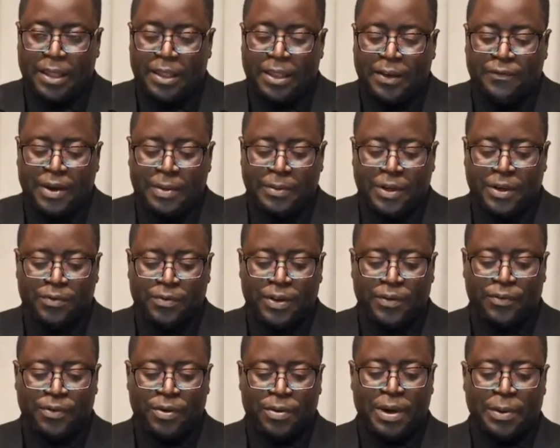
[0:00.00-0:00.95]
The family of
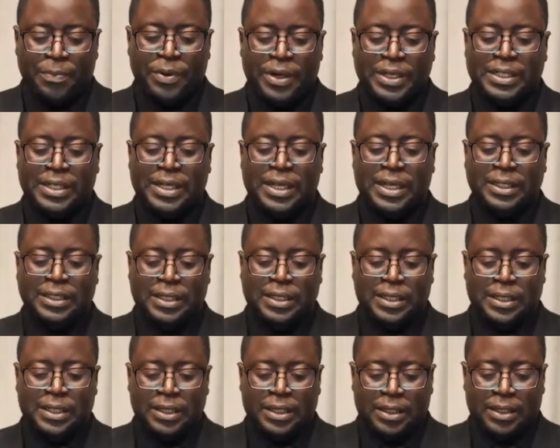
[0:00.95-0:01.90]
the former
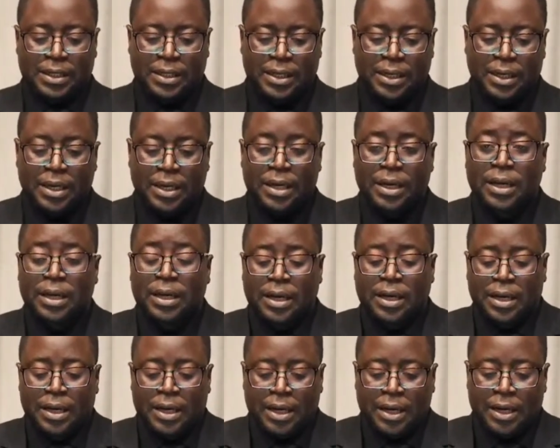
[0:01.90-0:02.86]
President
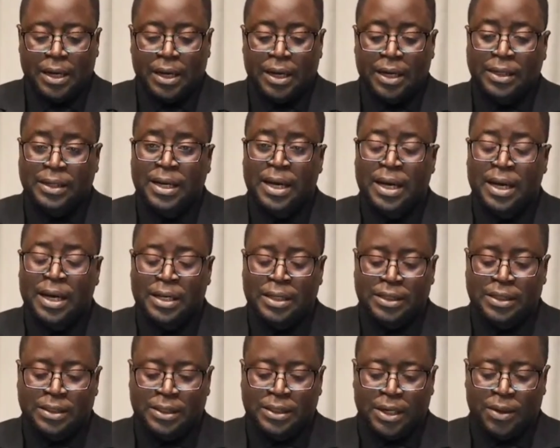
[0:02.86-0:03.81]
Edgar
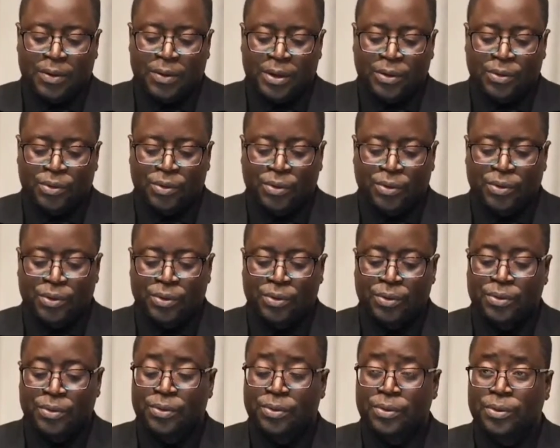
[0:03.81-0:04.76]
Chagwa
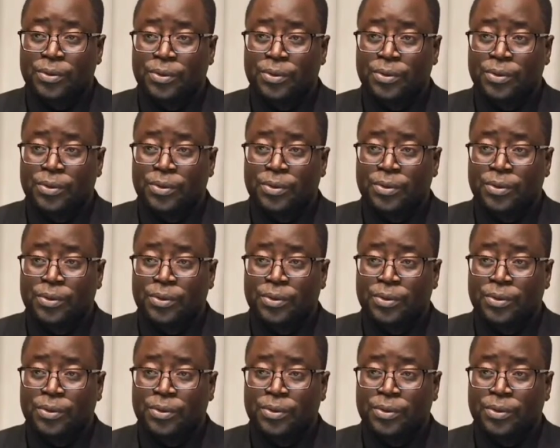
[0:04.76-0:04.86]
Lungu,